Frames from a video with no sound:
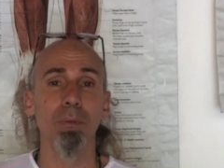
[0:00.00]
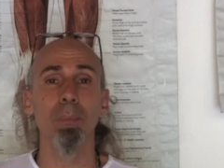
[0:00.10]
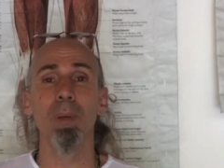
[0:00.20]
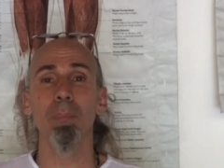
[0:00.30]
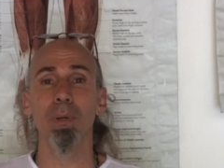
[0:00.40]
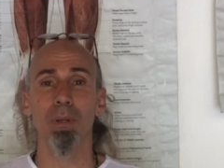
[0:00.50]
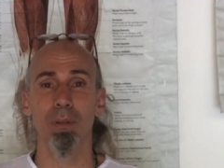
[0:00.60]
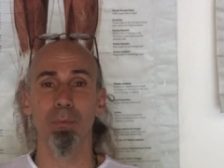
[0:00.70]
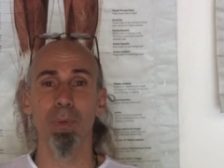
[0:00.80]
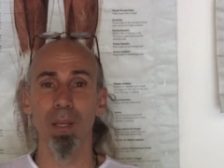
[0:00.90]
Remember,
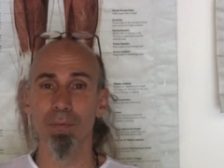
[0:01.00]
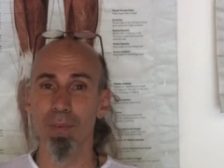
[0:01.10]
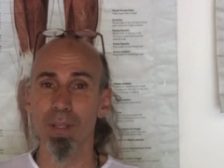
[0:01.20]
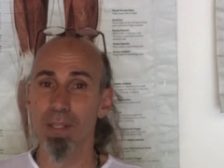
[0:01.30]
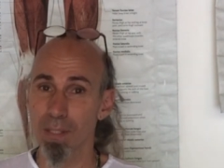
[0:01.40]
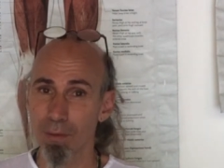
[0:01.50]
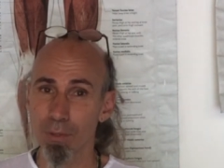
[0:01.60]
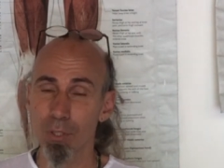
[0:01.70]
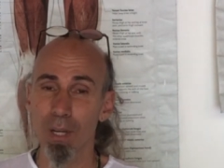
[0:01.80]
we have seven